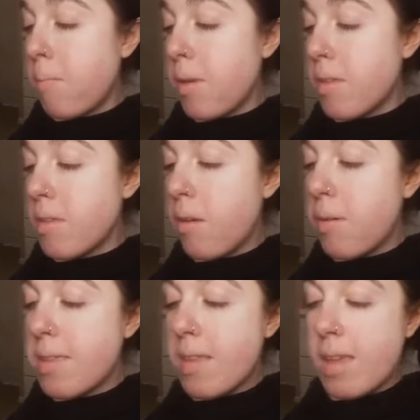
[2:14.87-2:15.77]

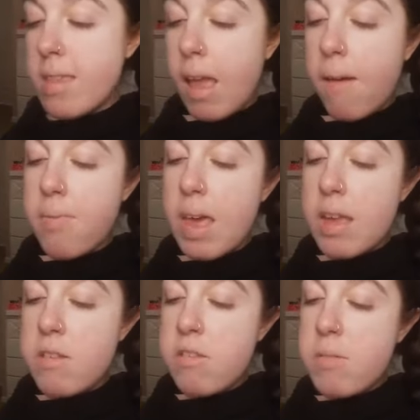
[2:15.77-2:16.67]
So it's nice to have
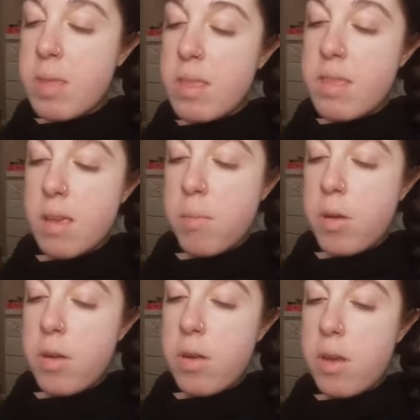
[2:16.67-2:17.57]
that too in the
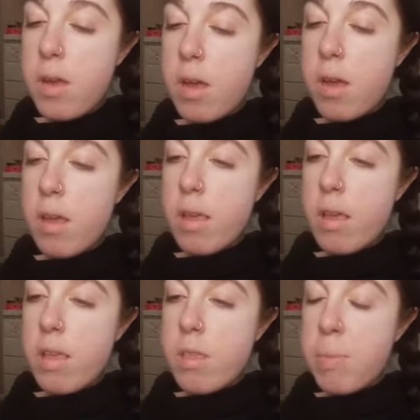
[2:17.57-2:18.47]
summer,
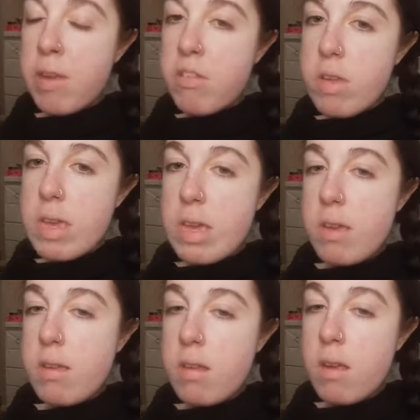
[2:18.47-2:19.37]

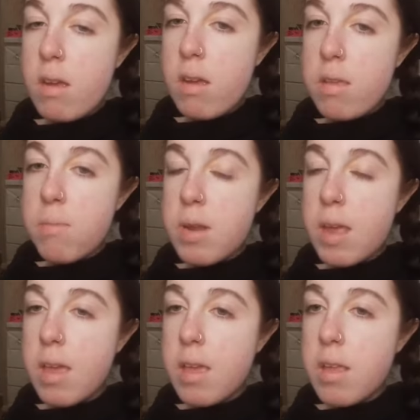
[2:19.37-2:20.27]
especially
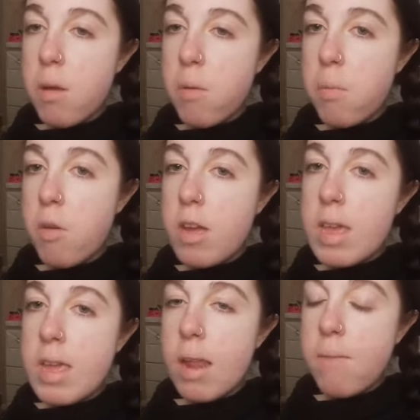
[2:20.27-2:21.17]
when I, you know, I'm
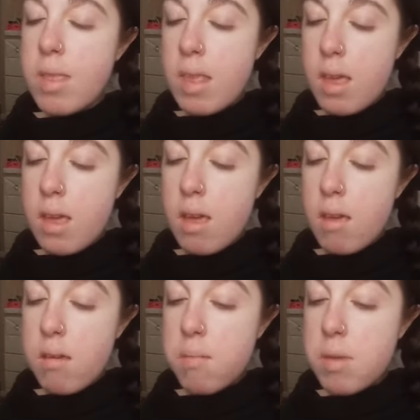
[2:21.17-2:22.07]
working and everything.
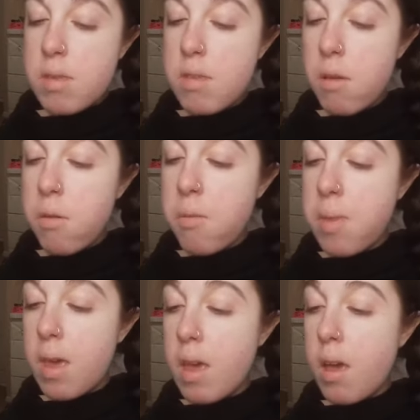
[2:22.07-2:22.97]
So
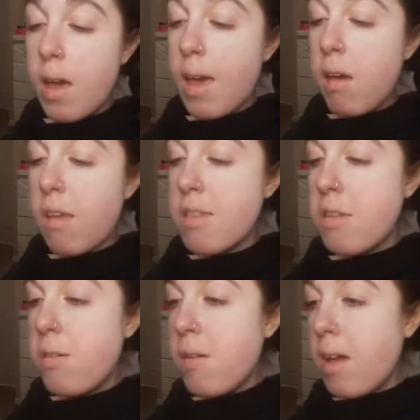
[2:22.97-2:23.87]
I
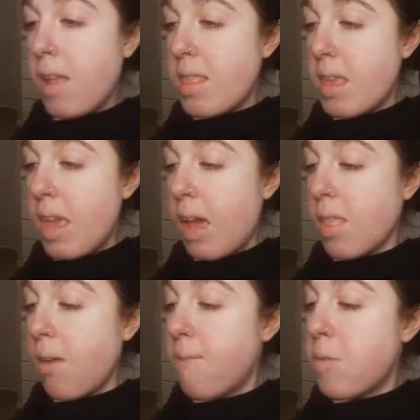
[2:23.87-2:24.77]
also got the
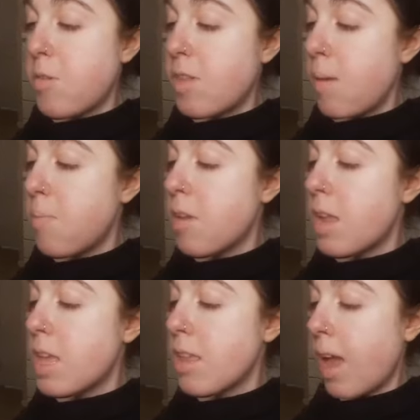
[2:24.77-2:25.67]
I Love First Day
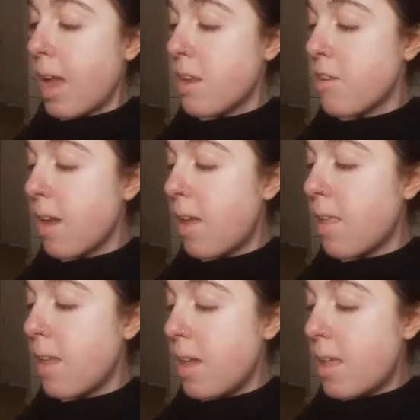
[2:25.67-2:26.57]
Beauty, so I had to
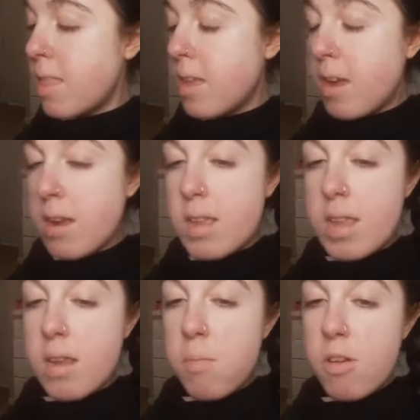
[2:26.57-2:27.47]
try their
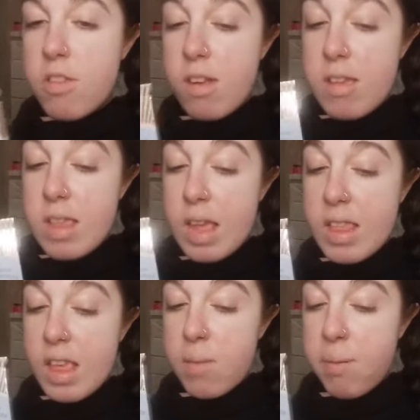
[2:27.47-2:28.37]
tinted moisturizer that
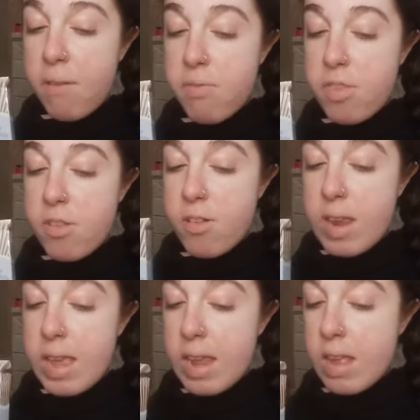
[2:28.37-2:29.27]
has SPF
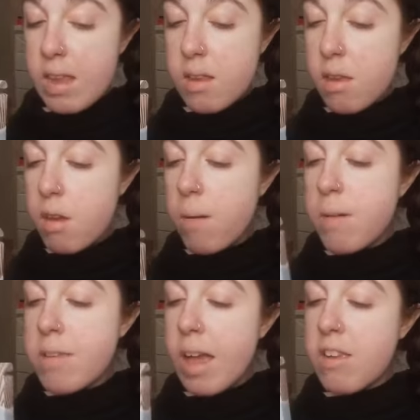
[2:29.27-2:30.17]
30 in it,
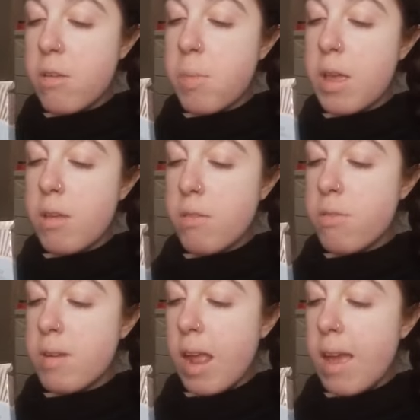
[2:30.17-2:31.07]
which is actually what my
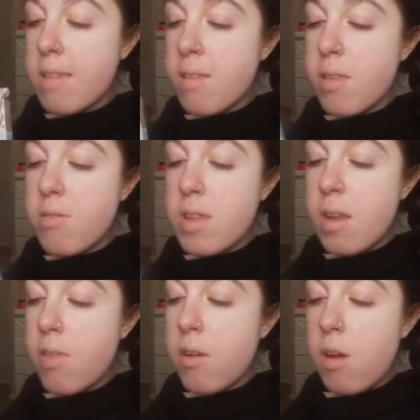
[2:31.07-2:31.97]
Eucerin has. So there's
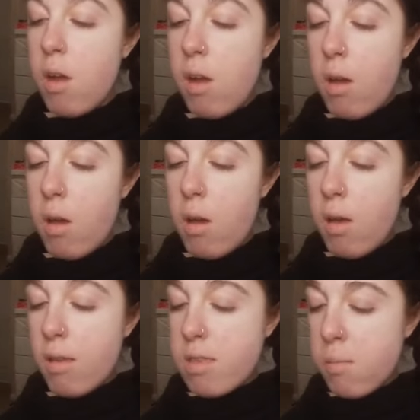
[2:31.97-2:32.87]
another
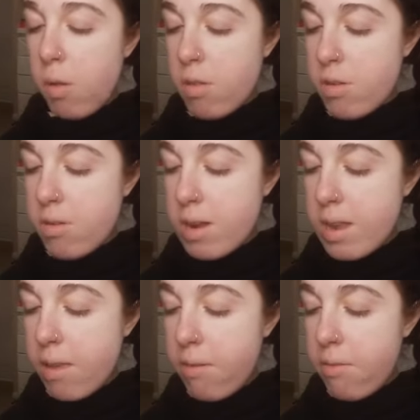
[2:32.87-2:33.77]
awesome
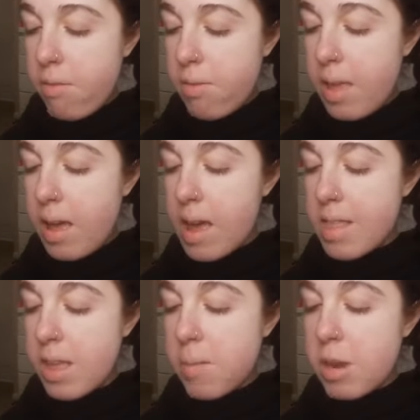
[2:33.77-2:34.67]
alternative.
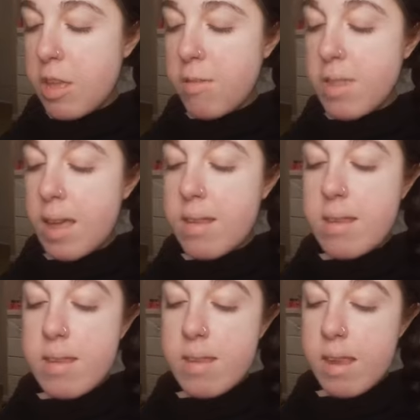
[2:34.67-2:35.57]
I think I'm gonna use that
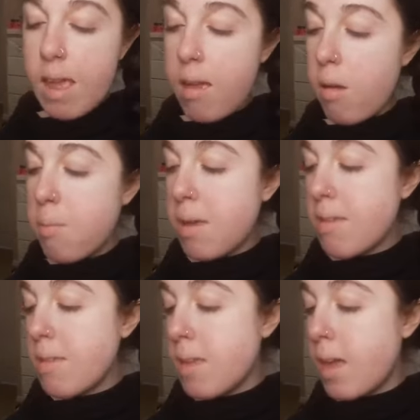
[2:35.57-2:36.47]
today on
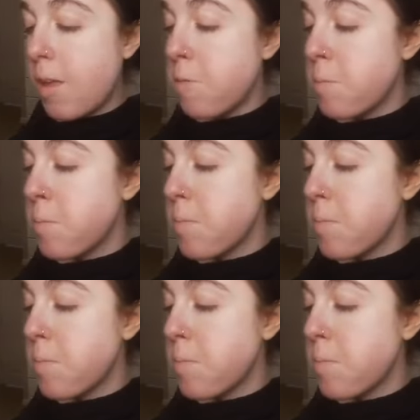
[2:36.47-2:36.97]
my skin.